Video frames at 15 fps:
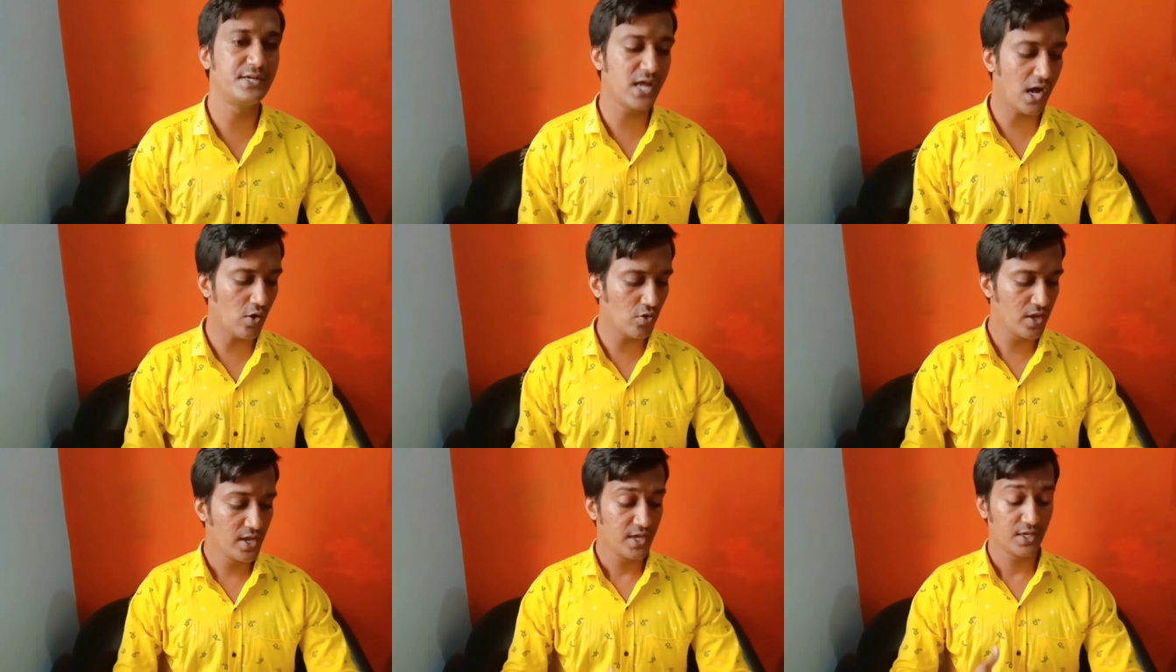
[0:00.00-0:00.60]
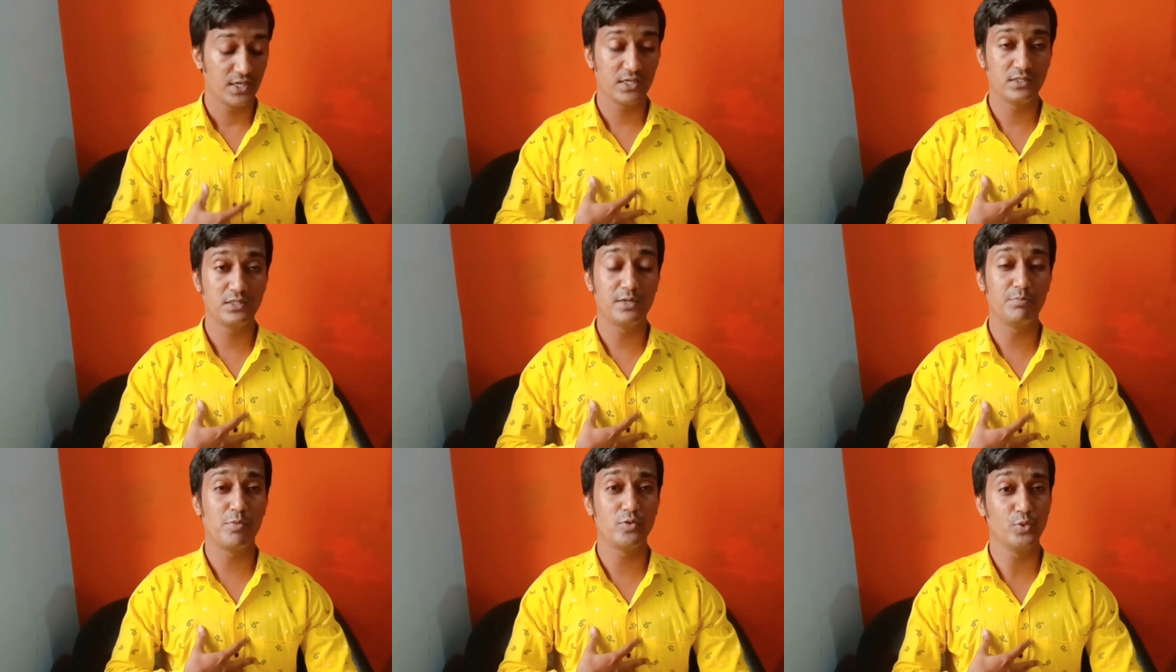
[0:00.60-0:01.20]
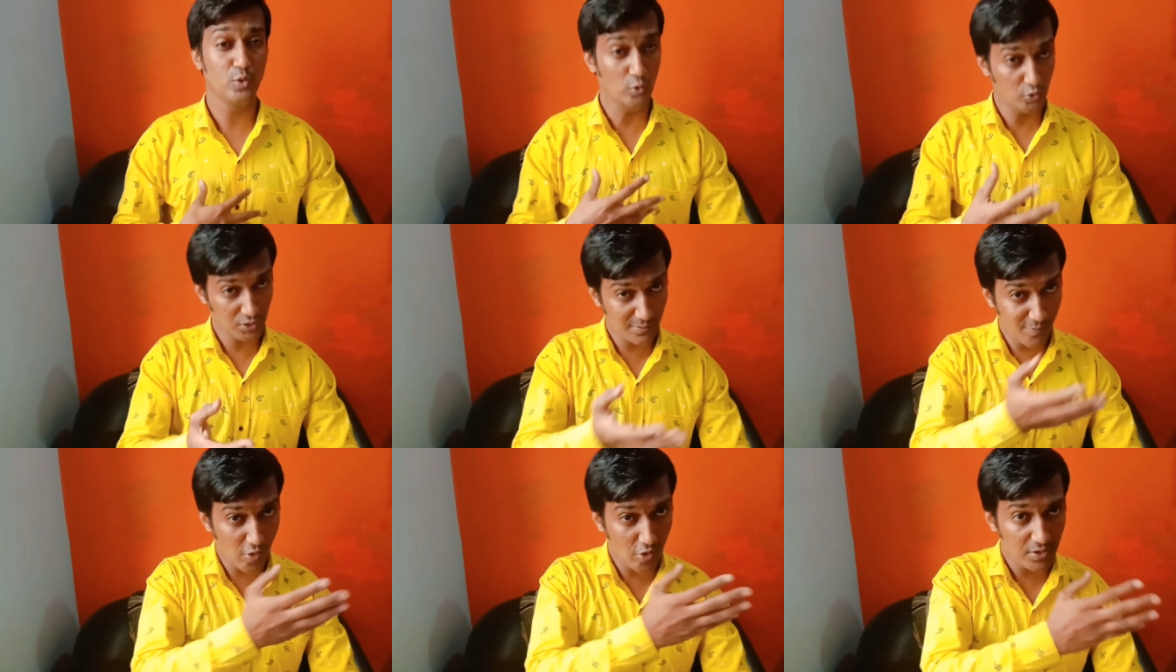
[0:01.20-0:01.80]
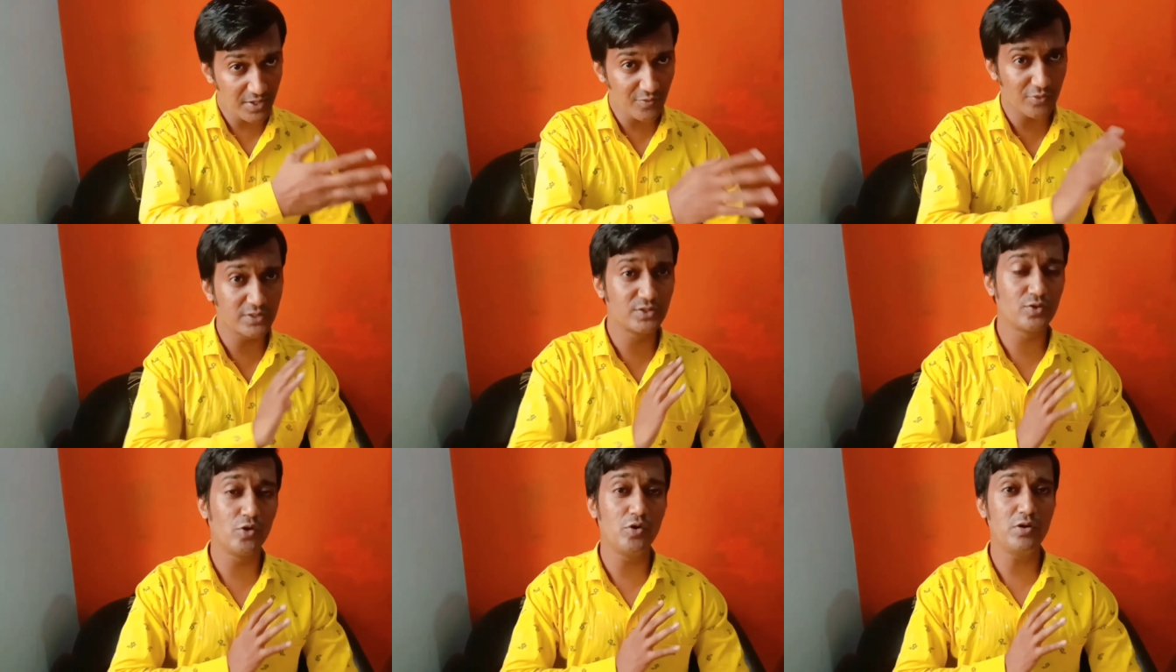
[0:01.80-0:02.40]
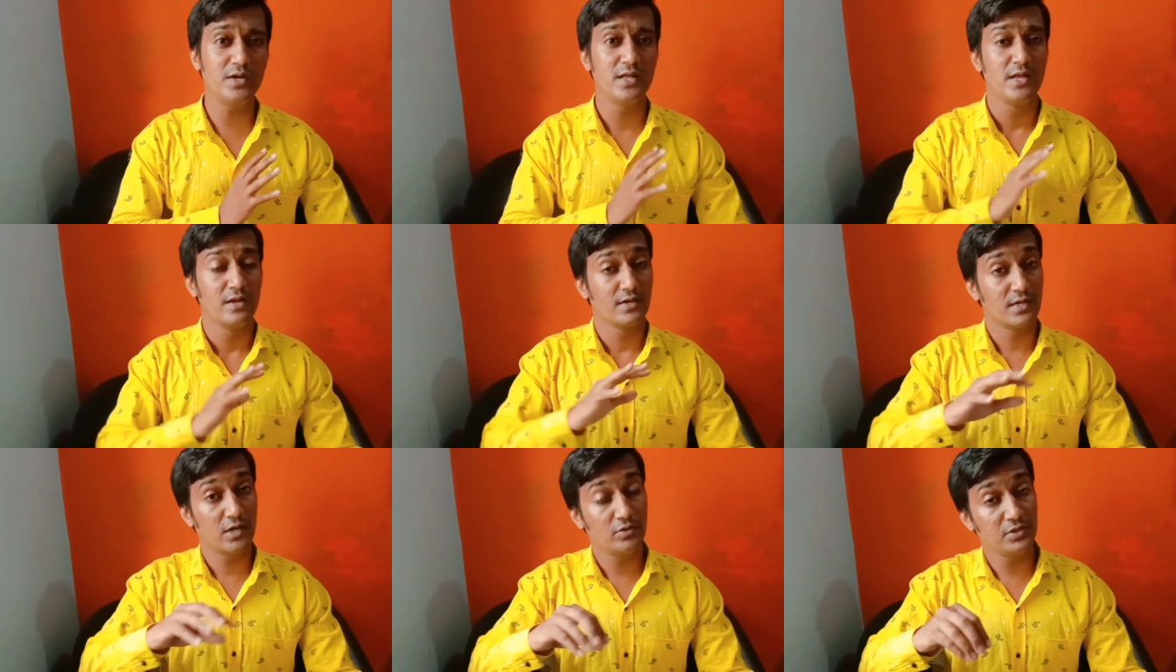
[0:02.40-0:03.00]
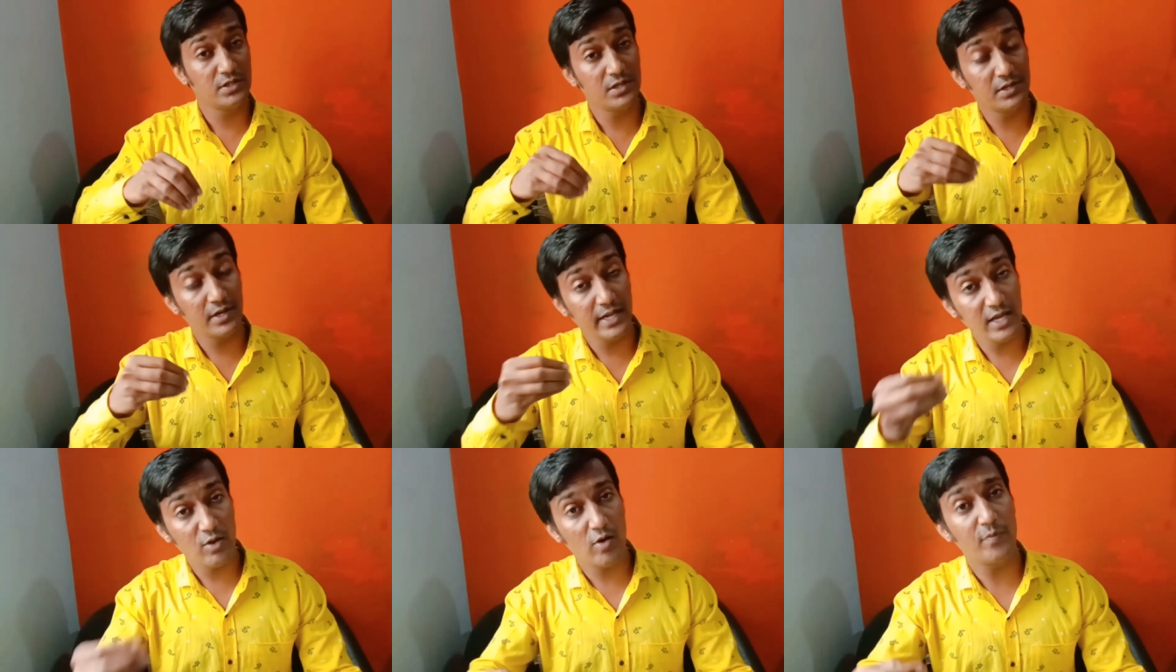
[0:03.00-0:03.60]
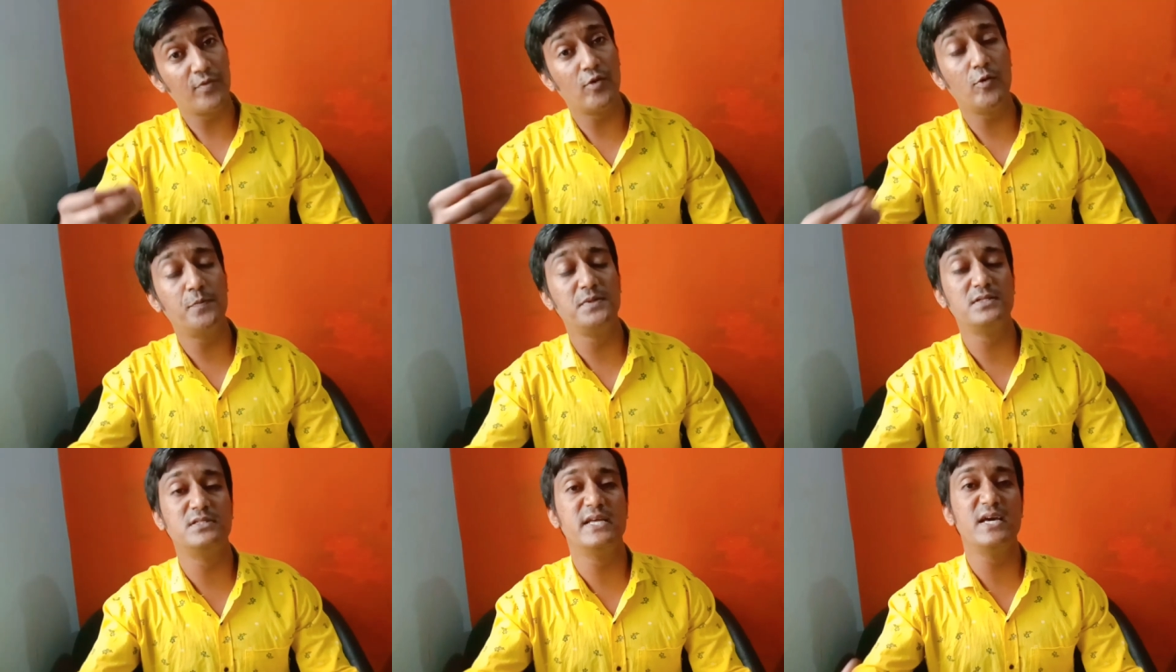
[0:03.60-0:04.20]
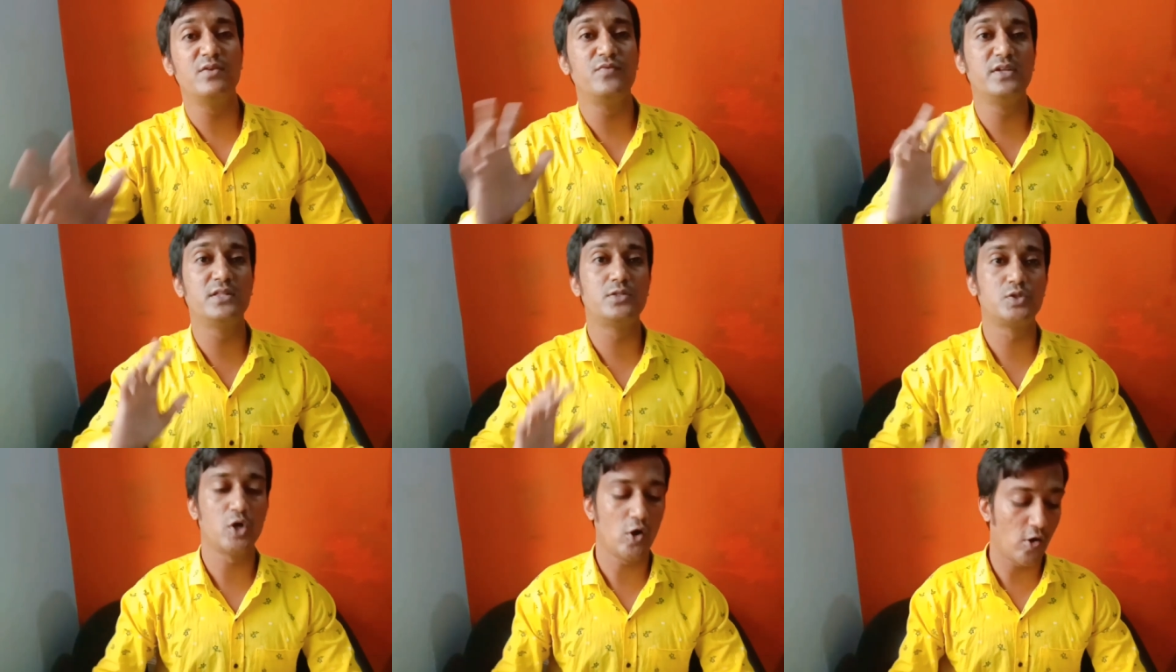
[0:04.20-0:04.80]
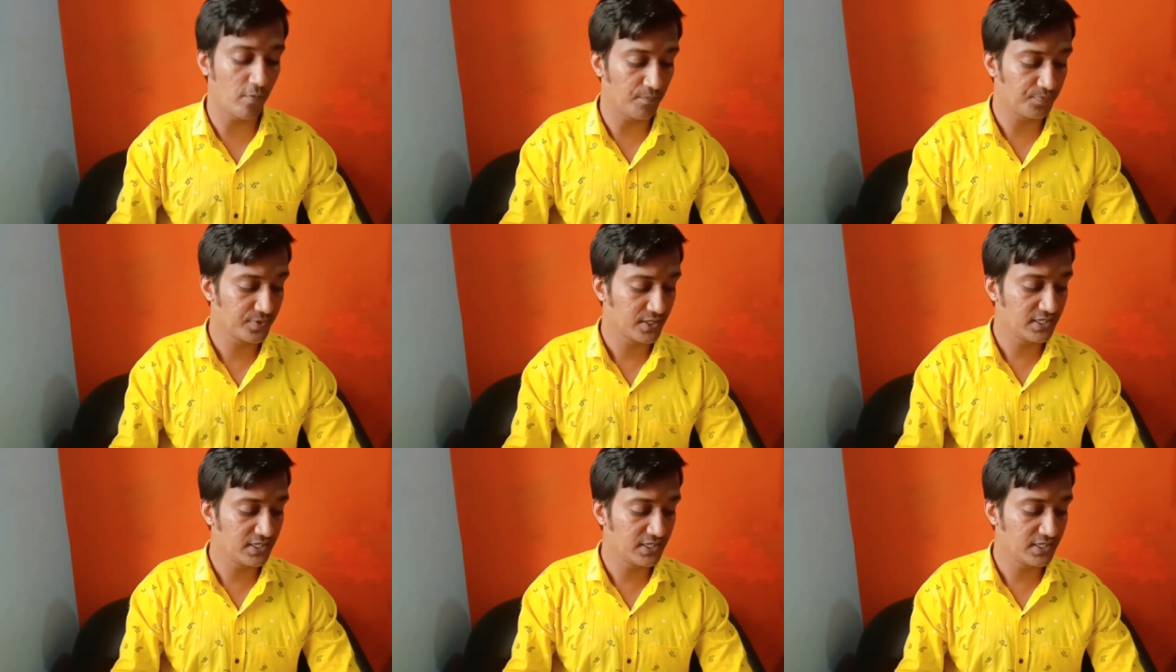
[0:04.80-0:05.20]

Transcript: Now he, the though the morning was cold, now the ray of hope is there with Tom.